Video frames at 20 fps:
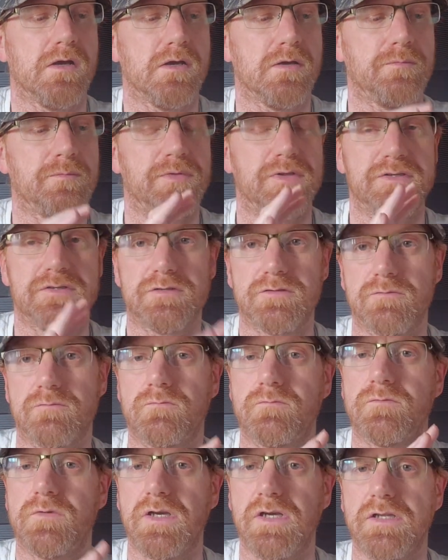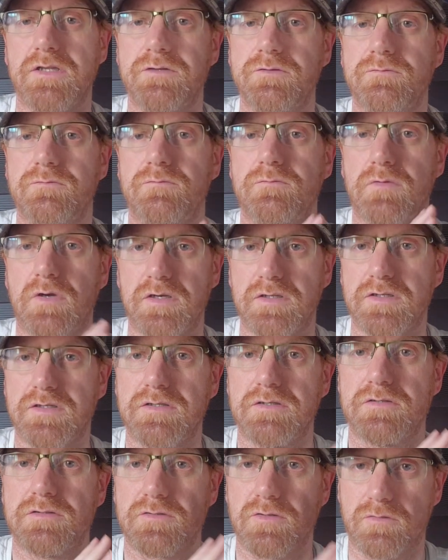this is a really
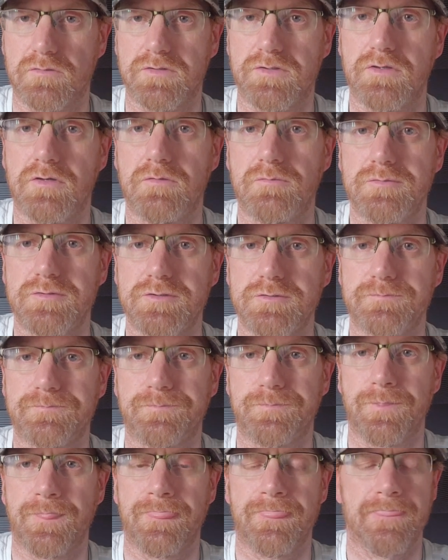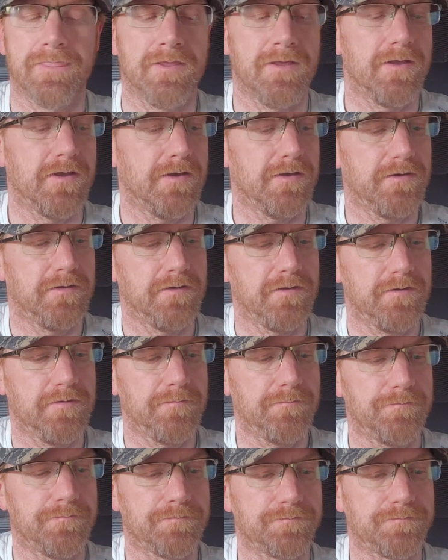solid option. And